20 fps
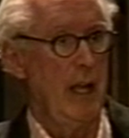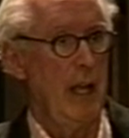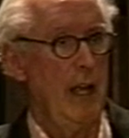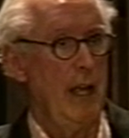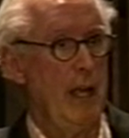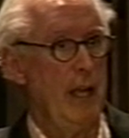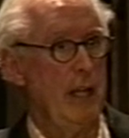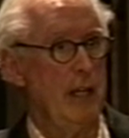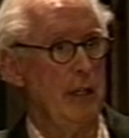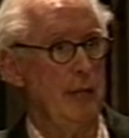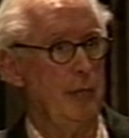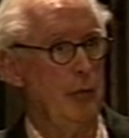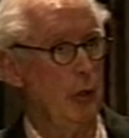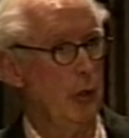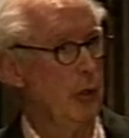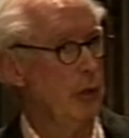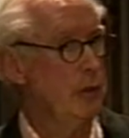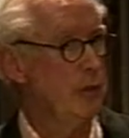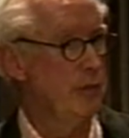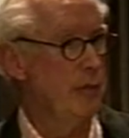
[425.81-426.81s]
And if
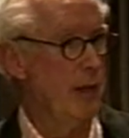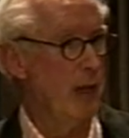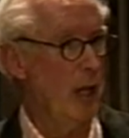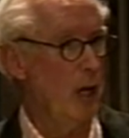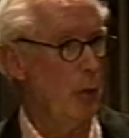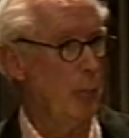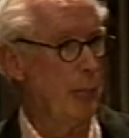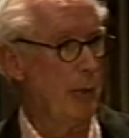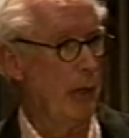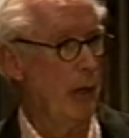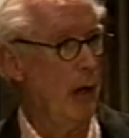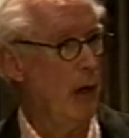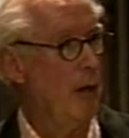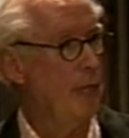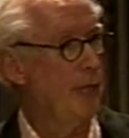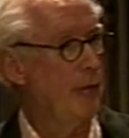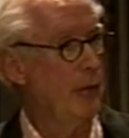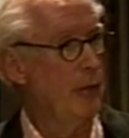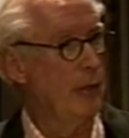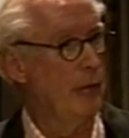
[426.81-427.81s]
you're a developer
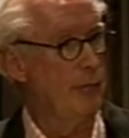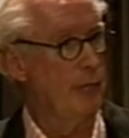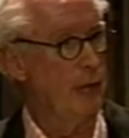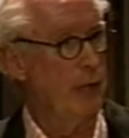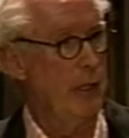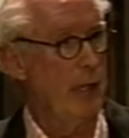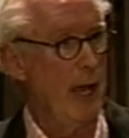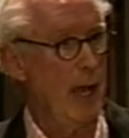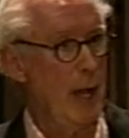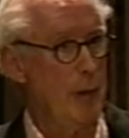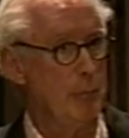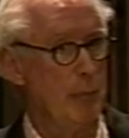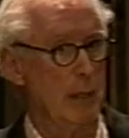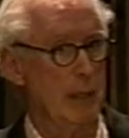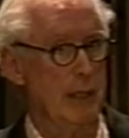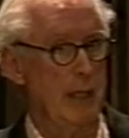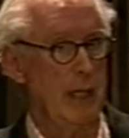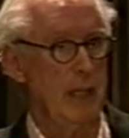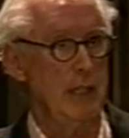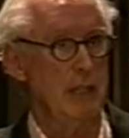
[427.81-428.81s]
offering a free
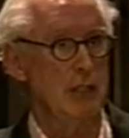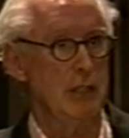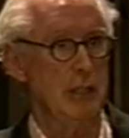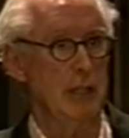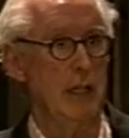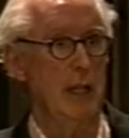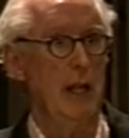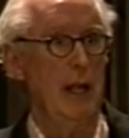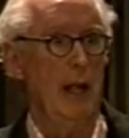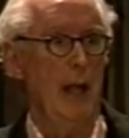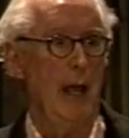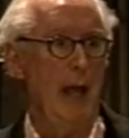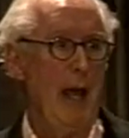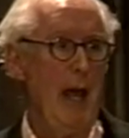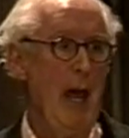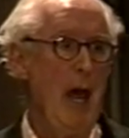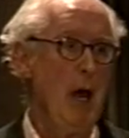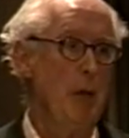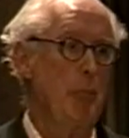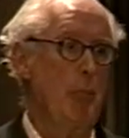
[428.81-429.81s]
application,
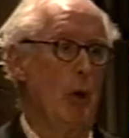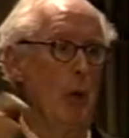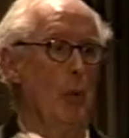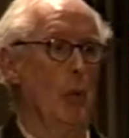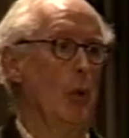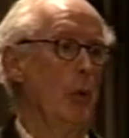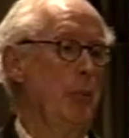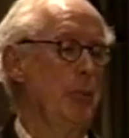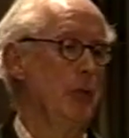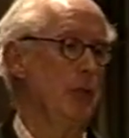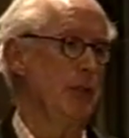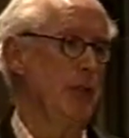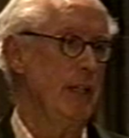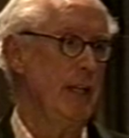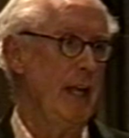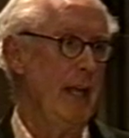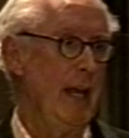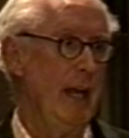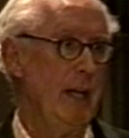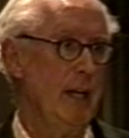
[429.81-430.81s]
Apple will put
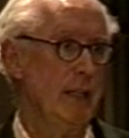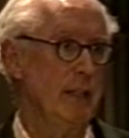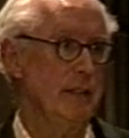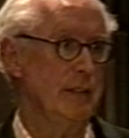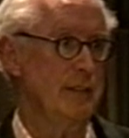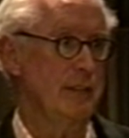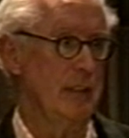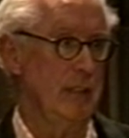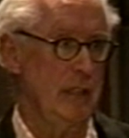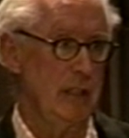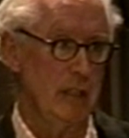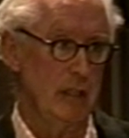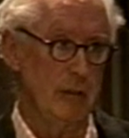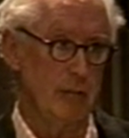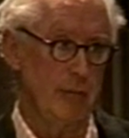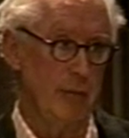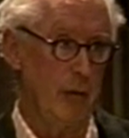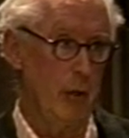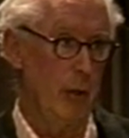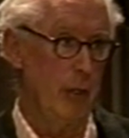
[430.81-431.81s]
the ads in
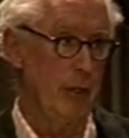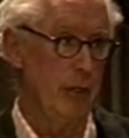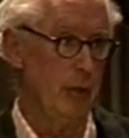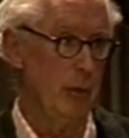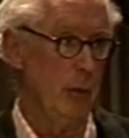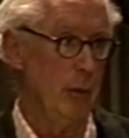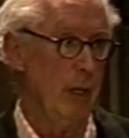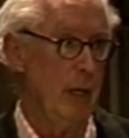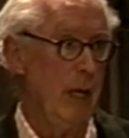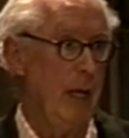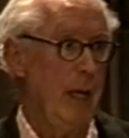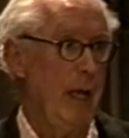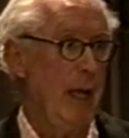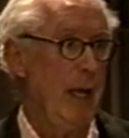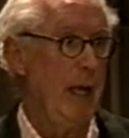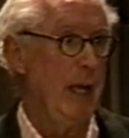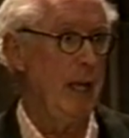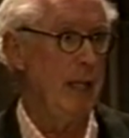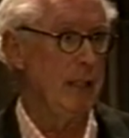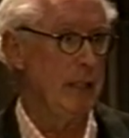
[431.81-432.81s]
for you
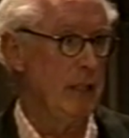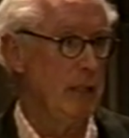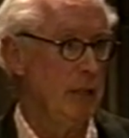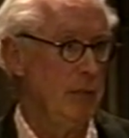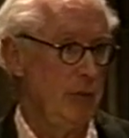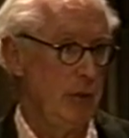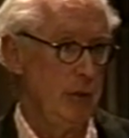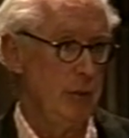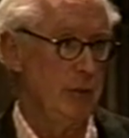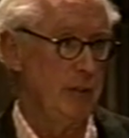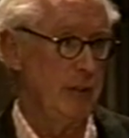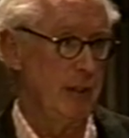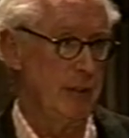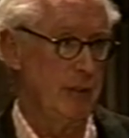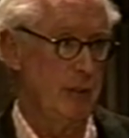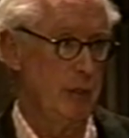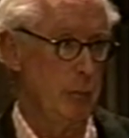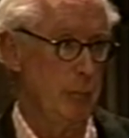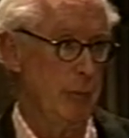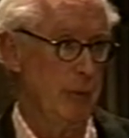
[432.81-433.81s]
and give you
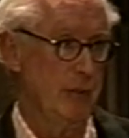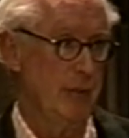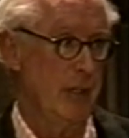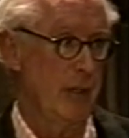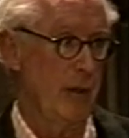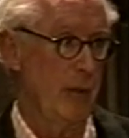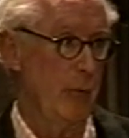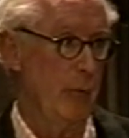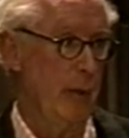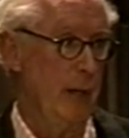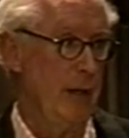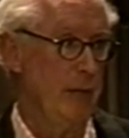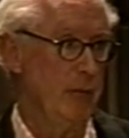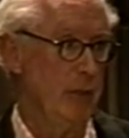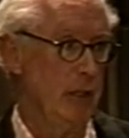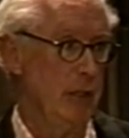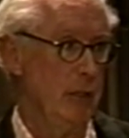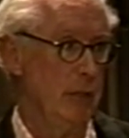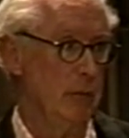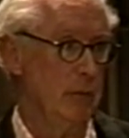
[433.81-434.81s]
60% of the
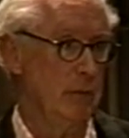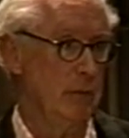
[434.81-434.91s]
revenue.